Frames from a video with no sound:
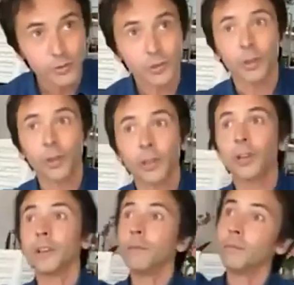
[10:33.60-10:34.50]

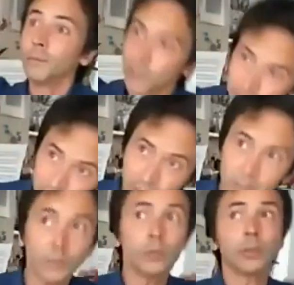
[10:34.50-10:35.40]
1, 2,
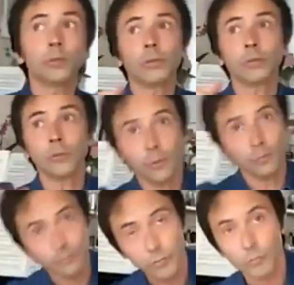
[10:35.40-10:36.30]
3,
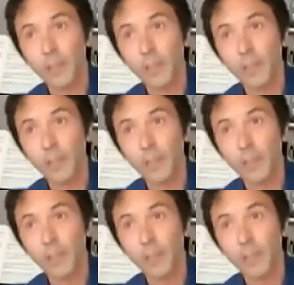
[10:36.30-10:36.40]
1,